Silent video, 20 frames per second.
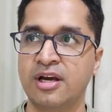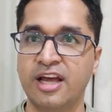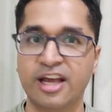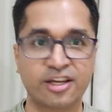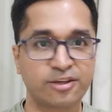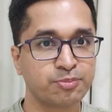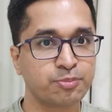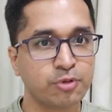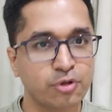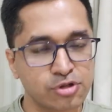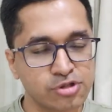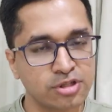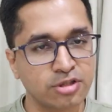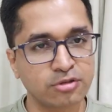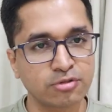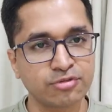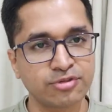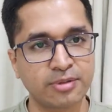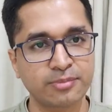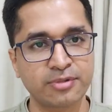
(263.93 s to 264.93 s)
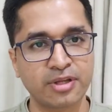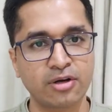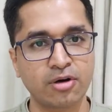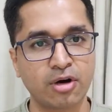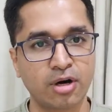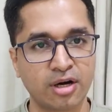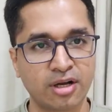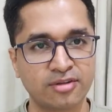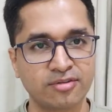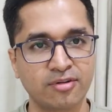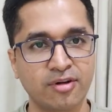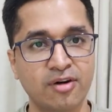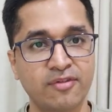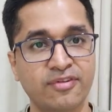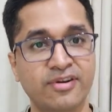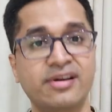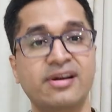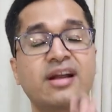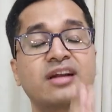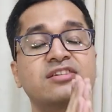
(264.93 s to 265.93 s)
exposure to something called as law
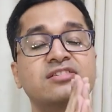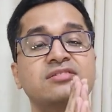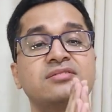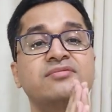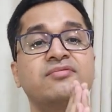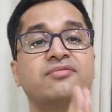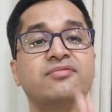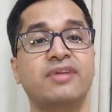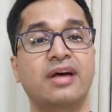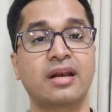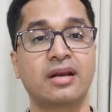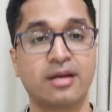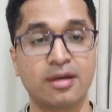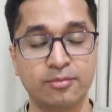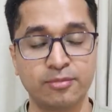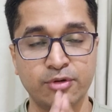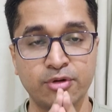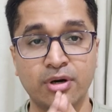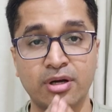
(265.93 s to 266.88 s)
of attraction, welcome.